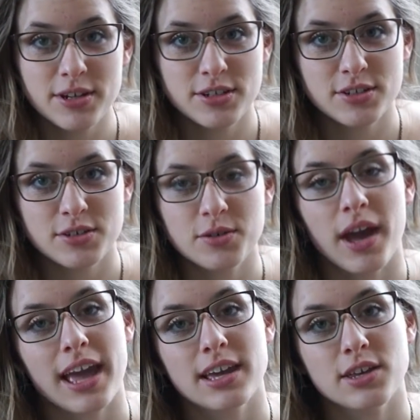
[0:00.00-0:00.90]
to do
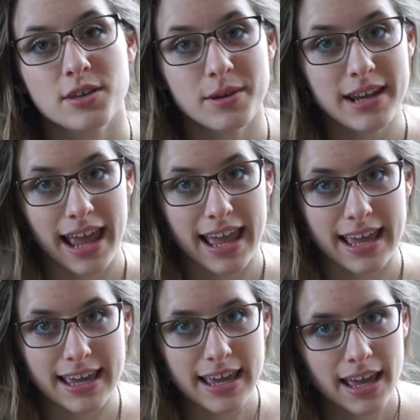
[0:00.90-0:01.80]
a
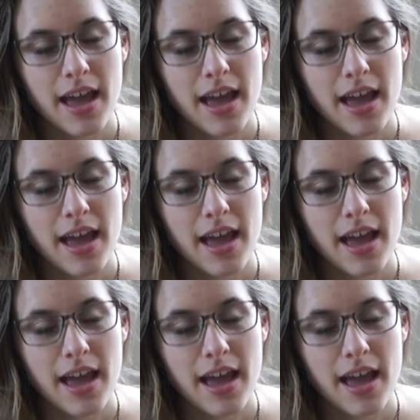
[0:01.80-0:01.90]
Q&A,